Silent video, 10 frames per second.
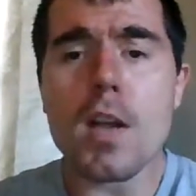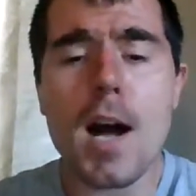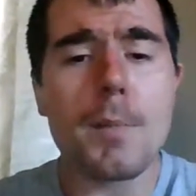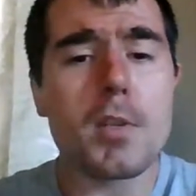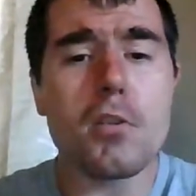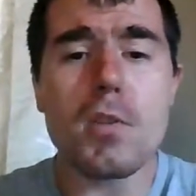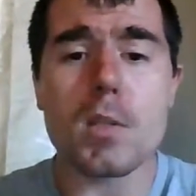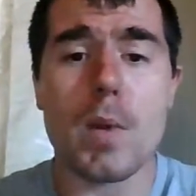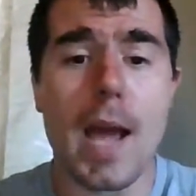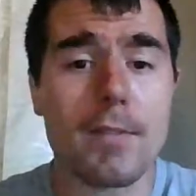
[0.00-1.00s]
to do
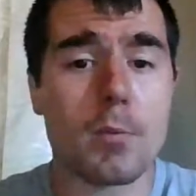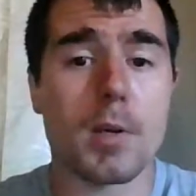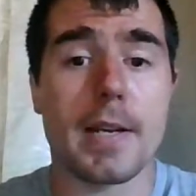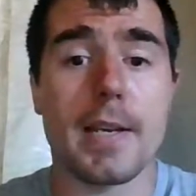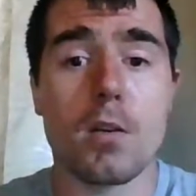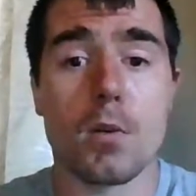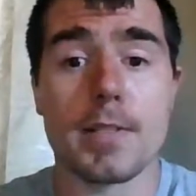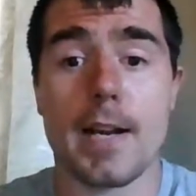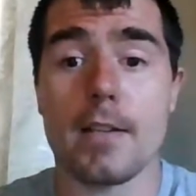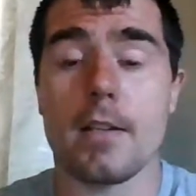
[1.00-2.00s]
this, we have to put our ego
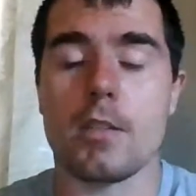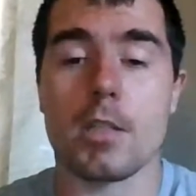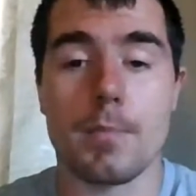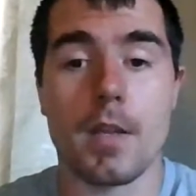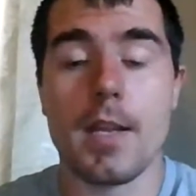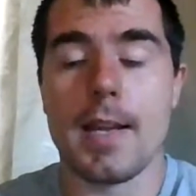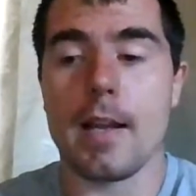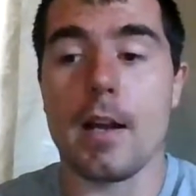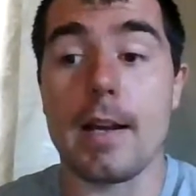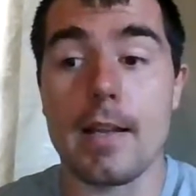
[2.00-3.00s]
aside and
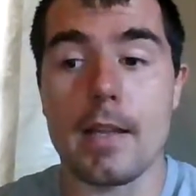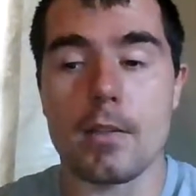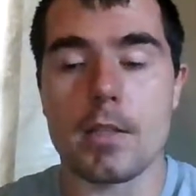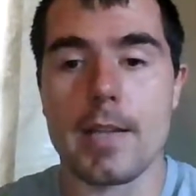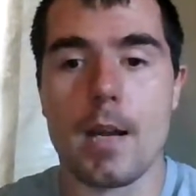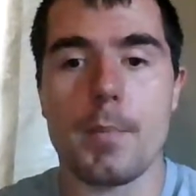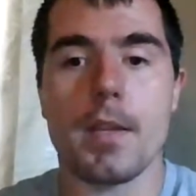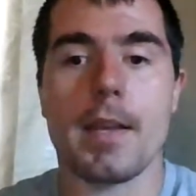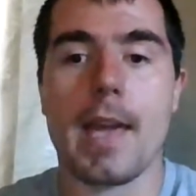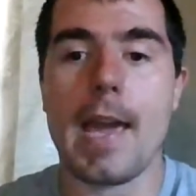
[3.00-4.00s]
just kind of be
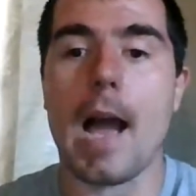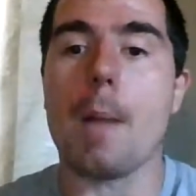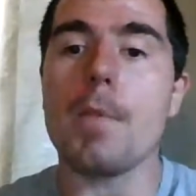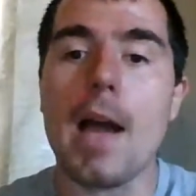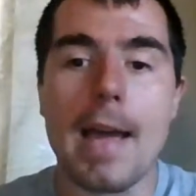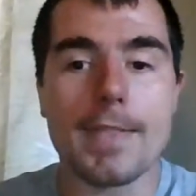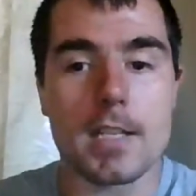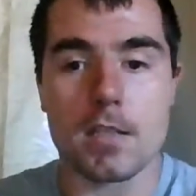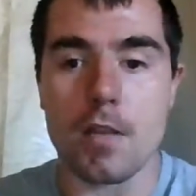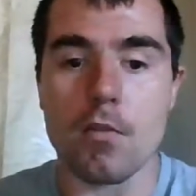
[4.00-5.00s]
like, hey, I'm not at
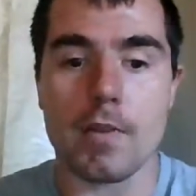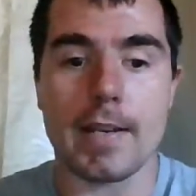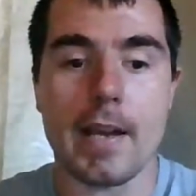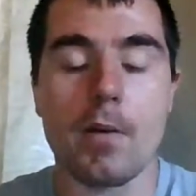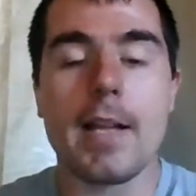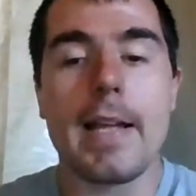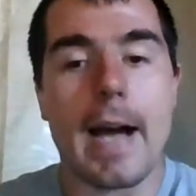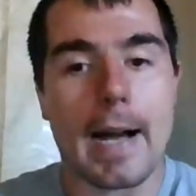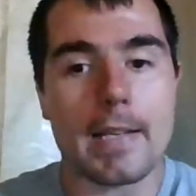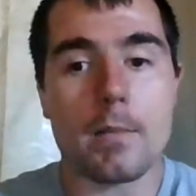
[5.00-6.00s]
this level right now.
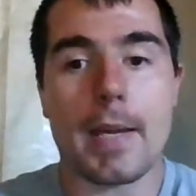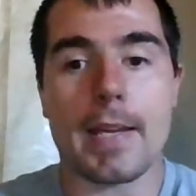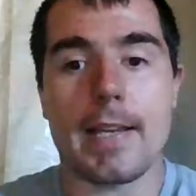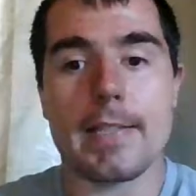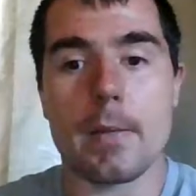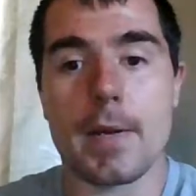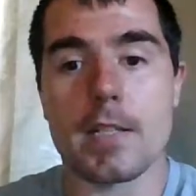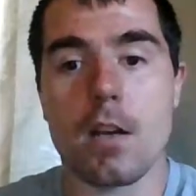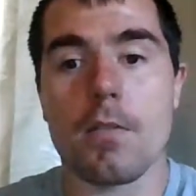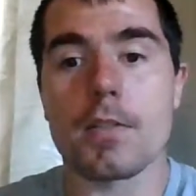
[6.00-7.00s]
I need to make it easy on
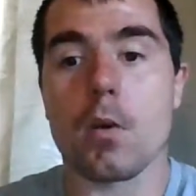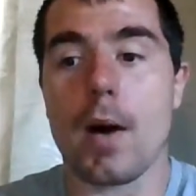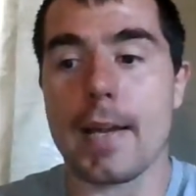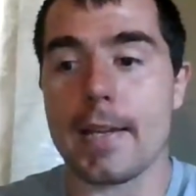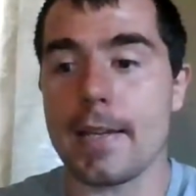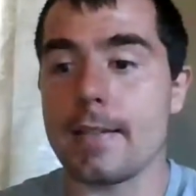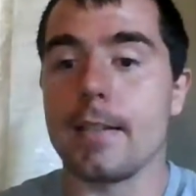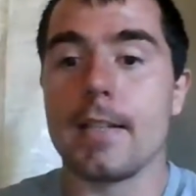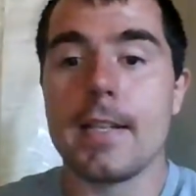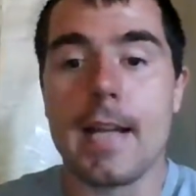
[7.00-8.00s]
myself so I can
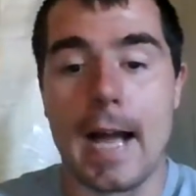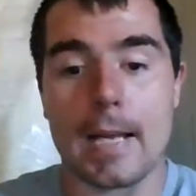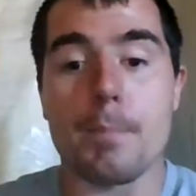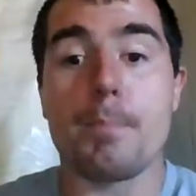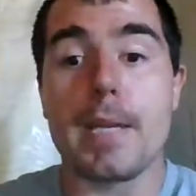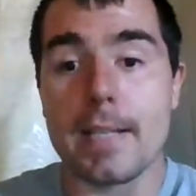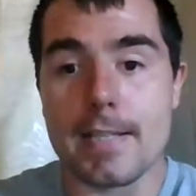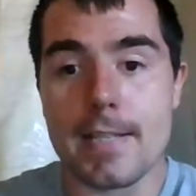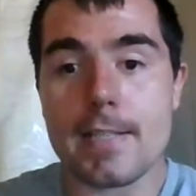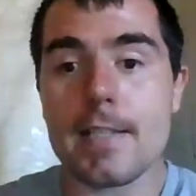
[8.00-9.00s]
be
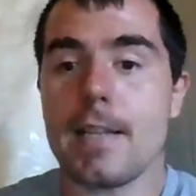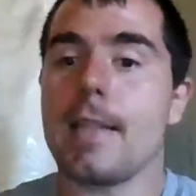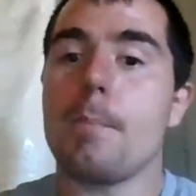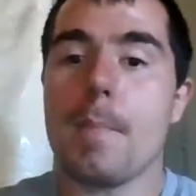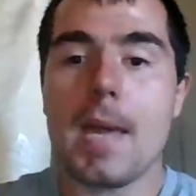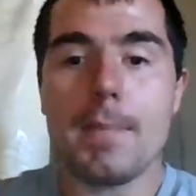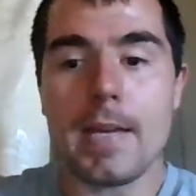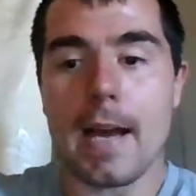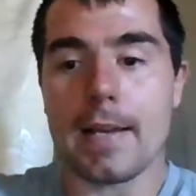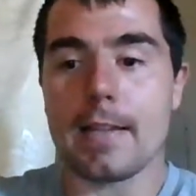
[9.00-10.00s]
consistent, and then
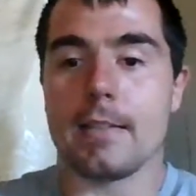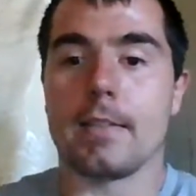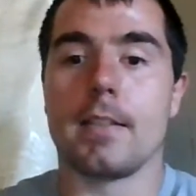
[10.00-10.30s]
maybe I can